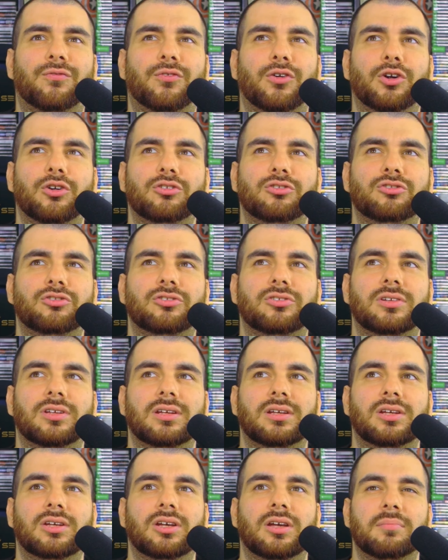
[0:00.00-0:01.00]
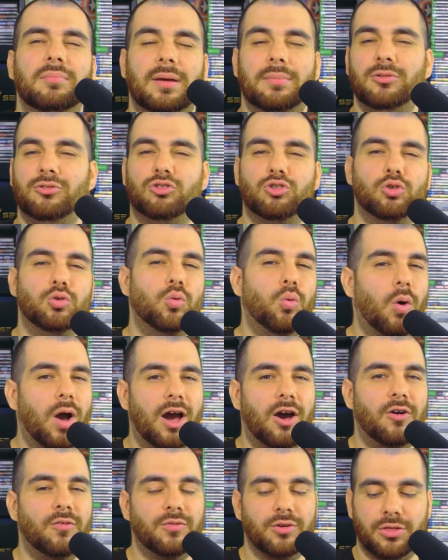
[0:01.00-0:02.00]
first maybe
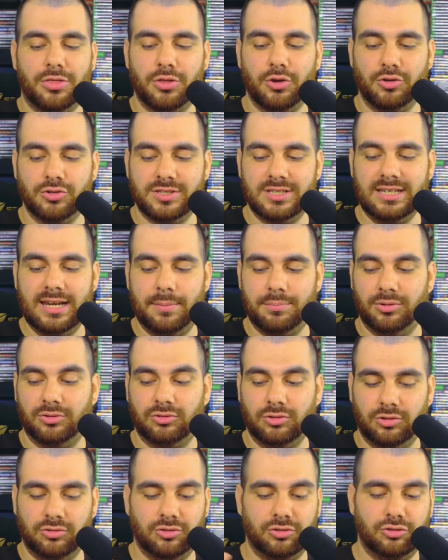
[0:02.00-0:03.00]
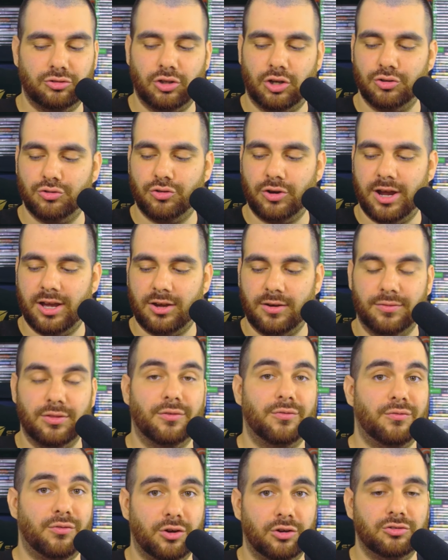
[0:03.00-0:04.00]
12 or 13 episodes of Star Trek of the
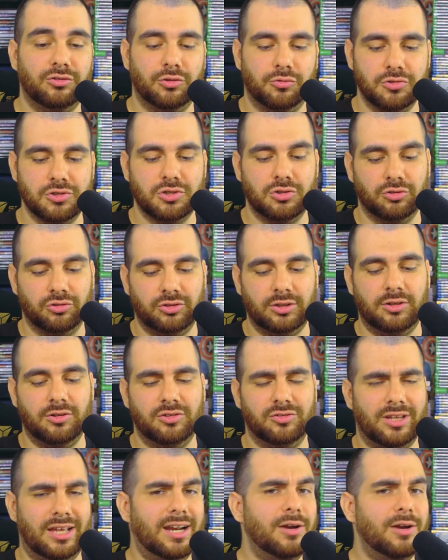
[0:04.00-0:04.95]
first original series, and I